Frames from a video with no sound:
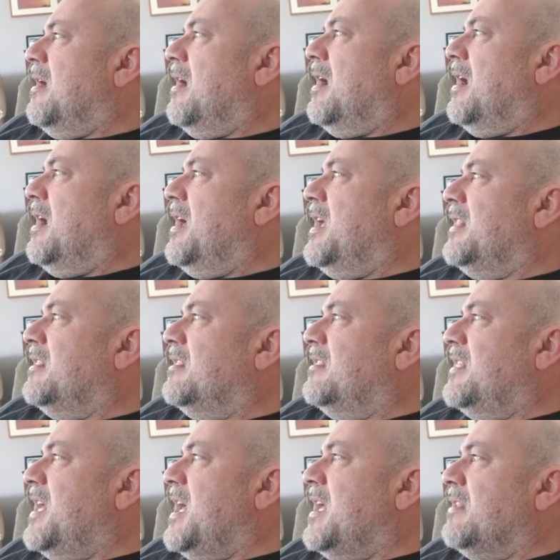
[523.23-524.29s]
And
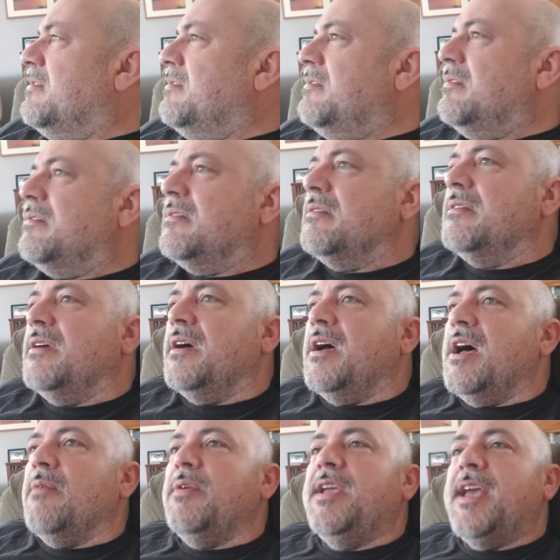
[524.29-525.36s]
then
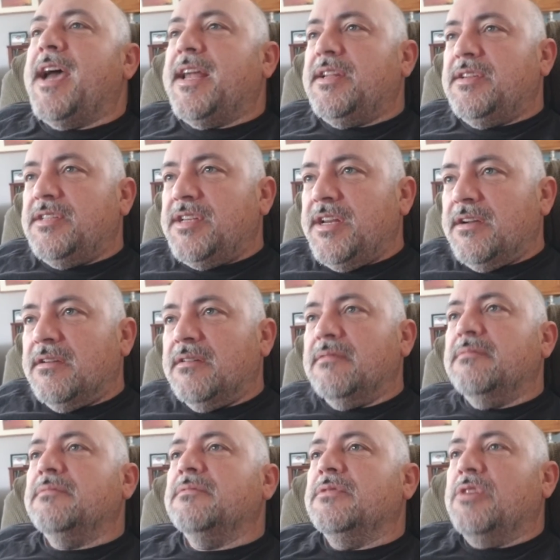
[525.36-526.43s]
we had
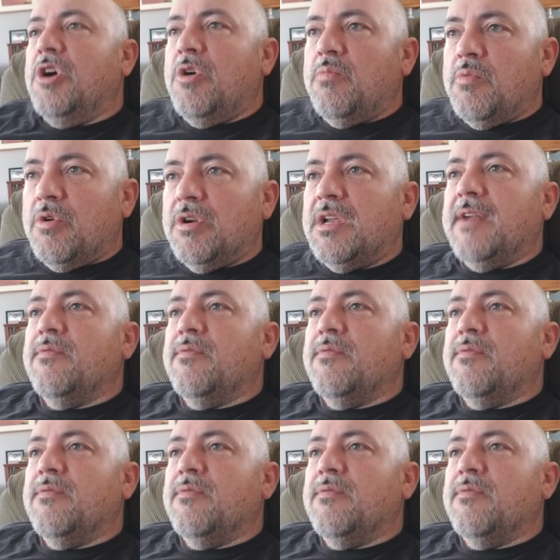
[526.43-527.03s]
dinner, homework.